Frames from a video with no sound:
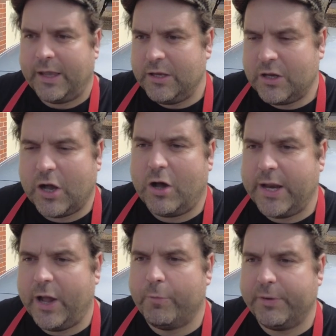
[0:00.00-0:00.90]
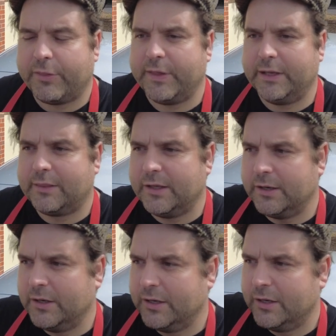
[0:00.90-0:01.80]
you can't help but think that
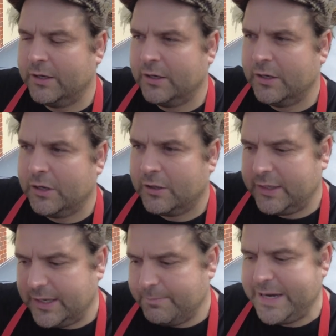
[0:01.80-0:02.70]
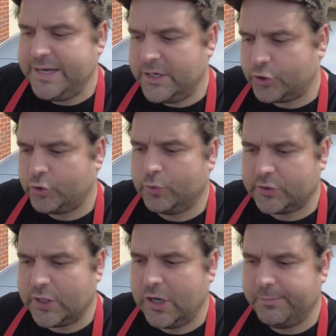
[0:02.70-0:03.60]
the immediate short
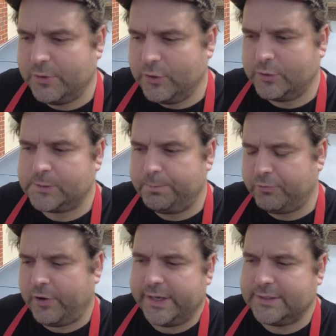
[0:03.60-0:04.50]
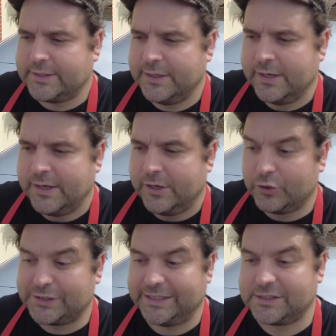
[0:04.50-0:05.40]
term looks bright,
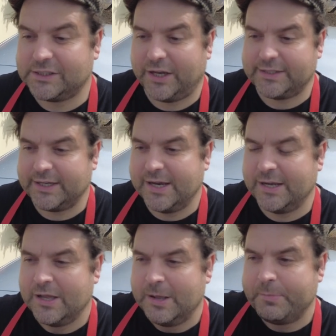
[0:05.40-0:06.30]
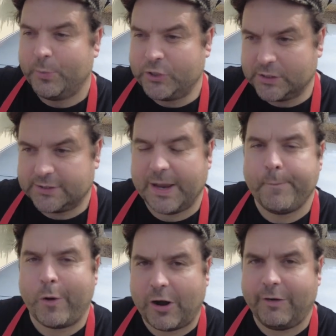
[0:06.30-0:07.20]
looks exciting, but we should
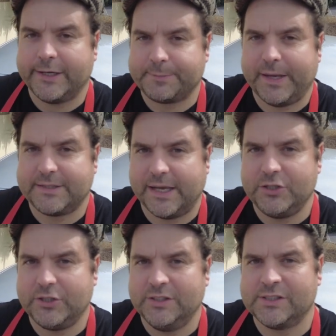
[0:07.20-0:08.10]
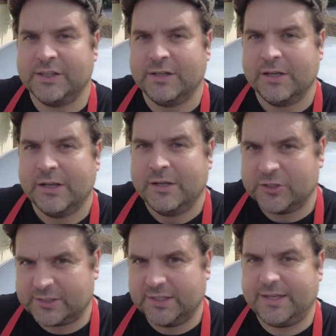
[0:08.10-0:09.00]
temper our expectations
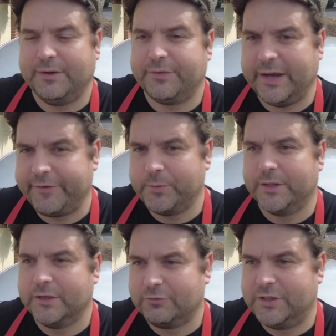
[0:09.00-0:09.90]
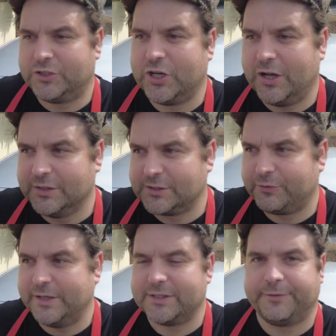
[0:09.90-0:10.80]
just to give everyone the chance
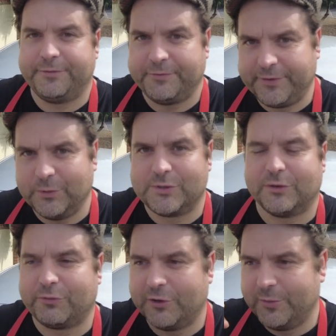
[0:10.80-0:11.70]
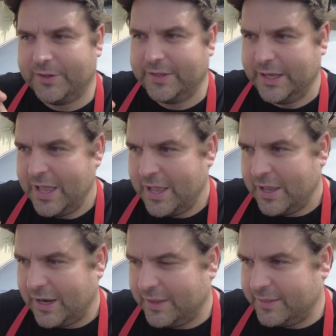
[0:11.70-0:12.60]
for it to filter through and
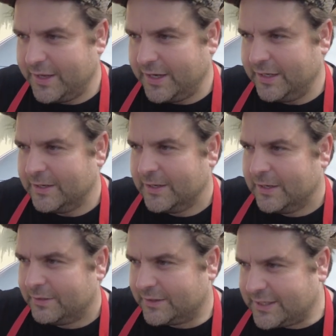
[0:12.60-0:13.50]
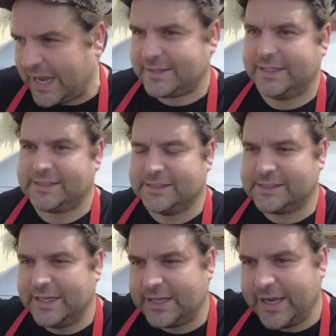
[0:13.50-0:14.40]
the tactics to
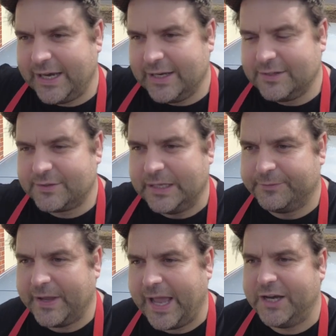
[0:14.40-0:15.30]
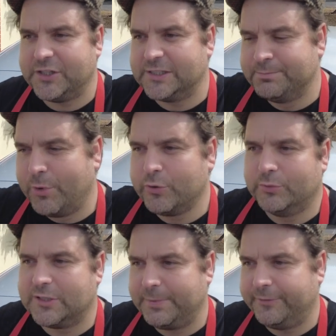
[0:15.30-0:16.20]
sink in and for Ange's model
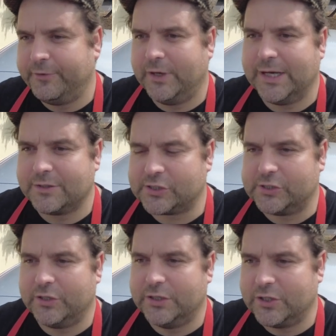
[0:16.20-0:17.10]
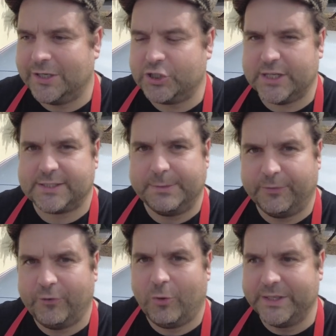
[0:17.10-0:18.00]
to be fully understood and digested
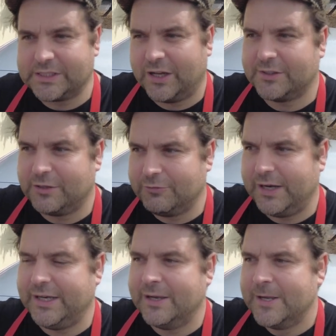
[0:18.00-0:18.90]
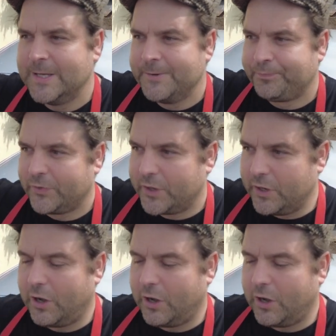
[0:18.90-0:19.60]
before we start to really, you know,